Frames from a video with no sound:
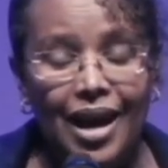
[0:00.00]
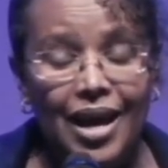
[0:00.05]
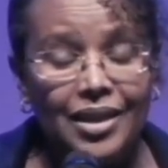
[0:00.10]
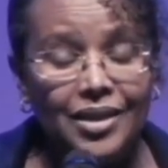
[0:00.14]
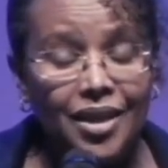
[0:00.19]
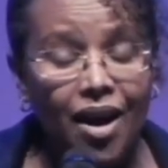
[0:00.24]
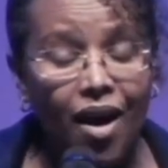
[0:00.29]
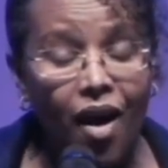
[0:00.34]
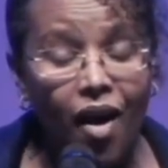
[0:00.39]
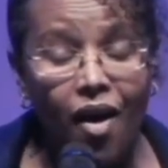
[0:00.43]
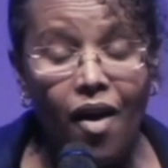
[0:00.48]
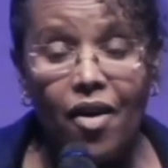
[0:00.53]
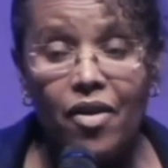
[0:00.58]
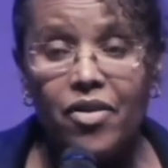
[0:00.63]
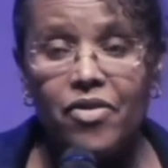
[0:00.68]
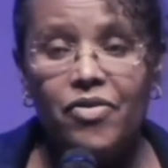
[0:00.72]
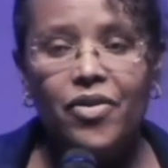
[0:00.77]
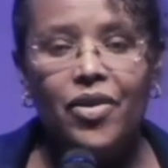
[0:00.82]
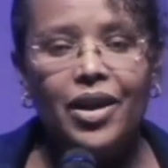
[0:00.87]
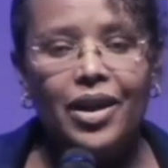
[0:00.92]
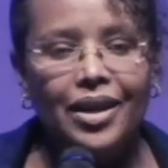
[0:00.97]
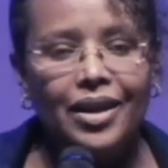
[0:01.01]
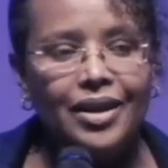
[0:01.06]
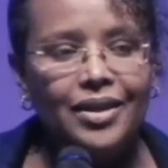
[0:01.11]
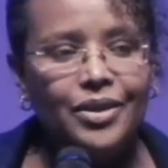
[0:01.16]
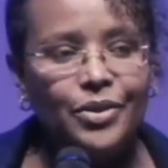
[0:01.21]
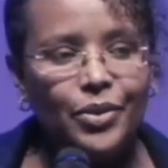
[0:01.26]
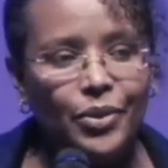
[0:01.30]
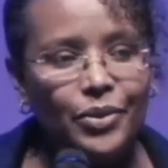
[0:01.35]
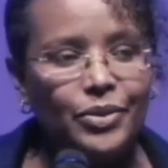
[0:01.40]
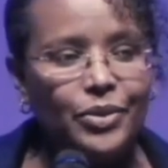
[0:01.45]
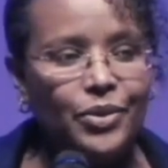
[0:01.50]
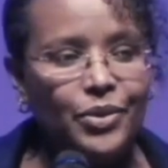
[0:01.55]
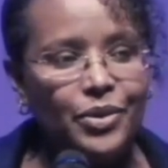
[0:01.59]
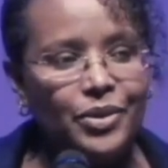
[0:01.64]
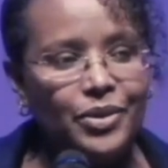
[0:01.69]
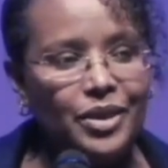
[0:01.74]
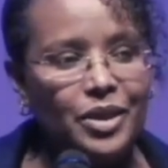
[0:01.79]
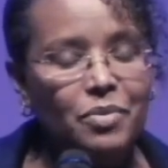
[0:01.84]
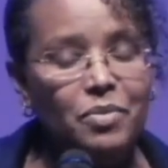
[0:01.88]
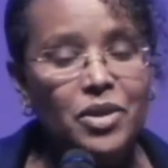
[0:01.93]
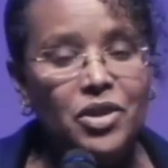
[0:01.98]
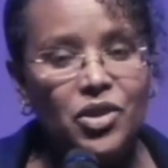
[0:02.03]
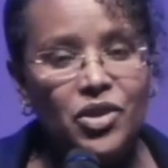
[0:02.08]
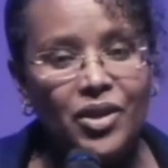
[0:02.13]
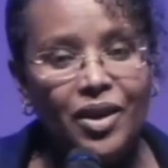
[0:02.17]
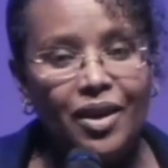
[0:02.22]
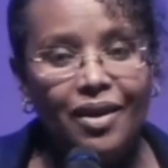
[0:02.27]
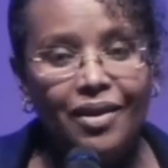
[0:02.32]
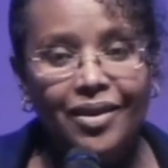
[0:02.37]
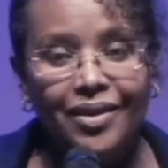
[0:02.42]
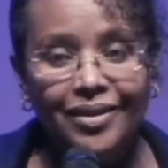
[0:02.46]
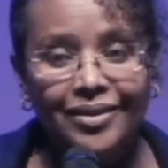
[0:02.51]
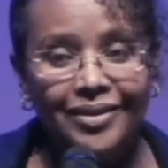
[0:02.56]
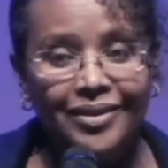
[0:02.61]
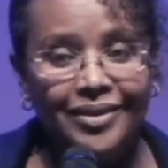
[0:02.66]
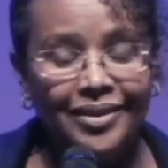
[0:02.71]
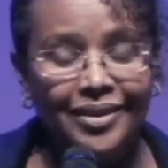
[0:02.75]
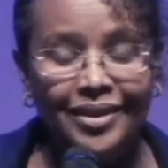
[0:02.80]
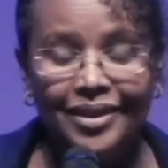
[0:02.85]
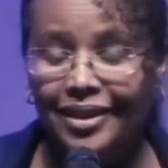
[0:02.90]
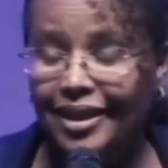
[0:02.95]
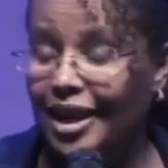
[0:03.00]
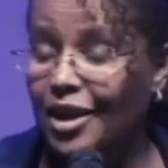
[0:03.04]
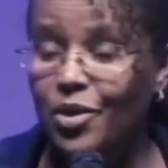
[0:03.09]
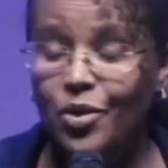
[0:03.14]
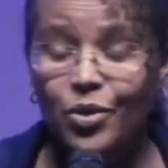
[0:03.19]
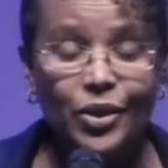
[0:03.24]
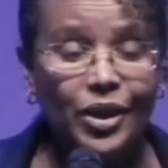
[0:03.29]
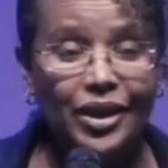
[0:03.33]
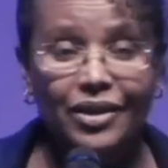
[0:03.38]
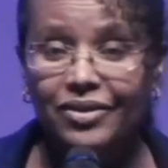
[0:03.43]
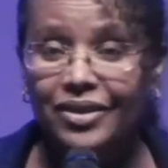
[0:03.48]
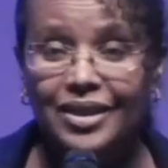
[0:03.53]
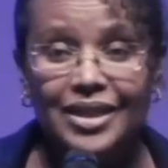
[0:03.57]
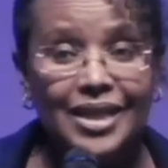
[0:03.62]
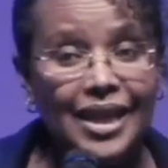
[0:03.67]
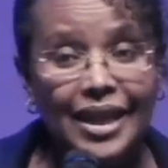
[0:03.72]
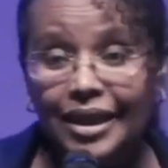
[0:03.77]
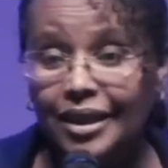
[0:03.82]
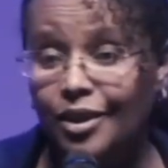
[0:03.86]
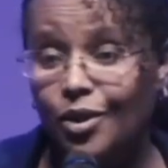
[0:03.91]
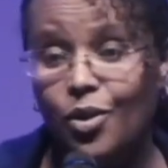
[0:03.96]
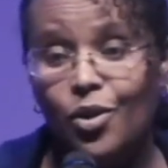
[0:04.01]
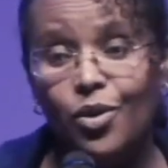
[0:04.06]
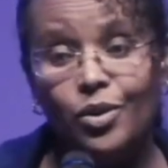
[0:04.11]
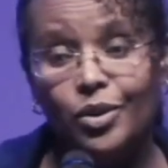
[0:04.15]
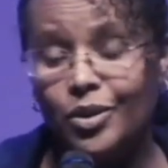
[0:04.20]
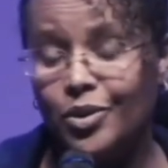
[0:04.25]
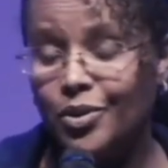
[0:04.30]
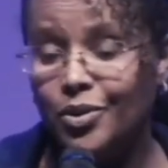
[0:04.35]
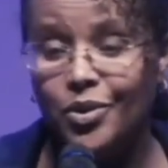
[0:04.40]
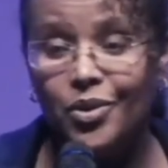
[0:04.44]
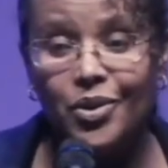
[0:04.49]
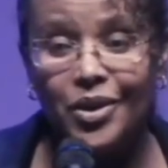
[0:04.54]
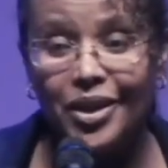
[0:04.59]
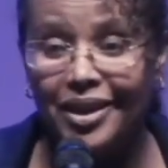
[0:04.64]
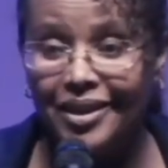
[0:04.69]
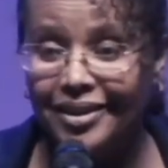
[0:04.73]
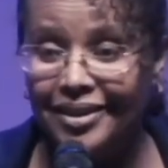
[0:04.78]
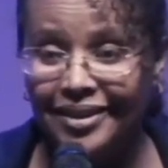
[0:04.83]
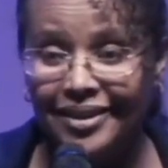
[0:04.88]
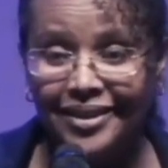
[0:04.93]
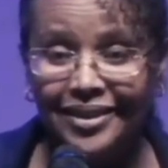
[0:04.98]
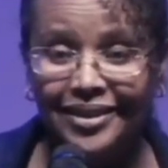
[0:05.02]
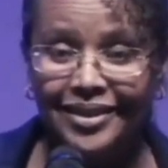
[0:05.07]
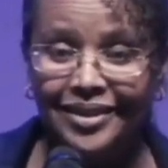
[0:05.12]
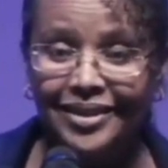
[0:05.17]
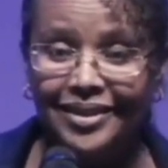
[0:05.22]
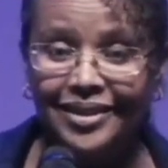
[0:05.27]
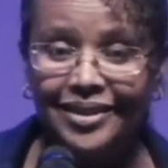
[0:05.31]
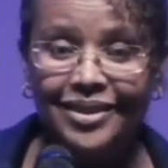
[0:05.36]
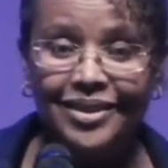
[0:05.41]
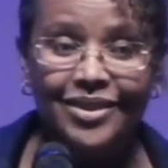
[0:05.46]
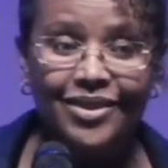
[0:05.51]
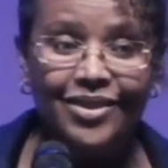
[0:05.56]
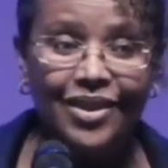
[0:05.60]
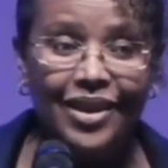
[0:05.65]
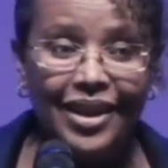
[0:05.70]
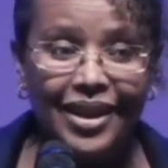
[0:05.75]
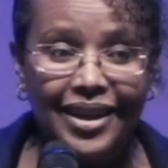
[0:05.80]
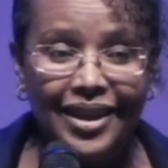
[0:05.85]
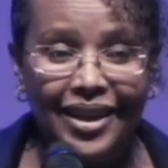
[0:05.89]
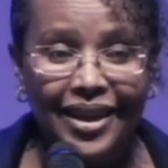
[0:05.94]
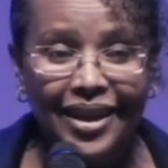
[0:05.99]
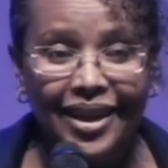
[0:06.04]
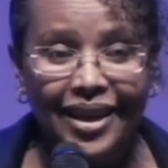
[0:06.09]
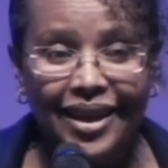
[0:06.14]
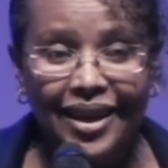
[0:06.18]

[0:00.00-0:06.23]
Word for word: as horrifying as those, those images are, they don't even tell the whole story, right?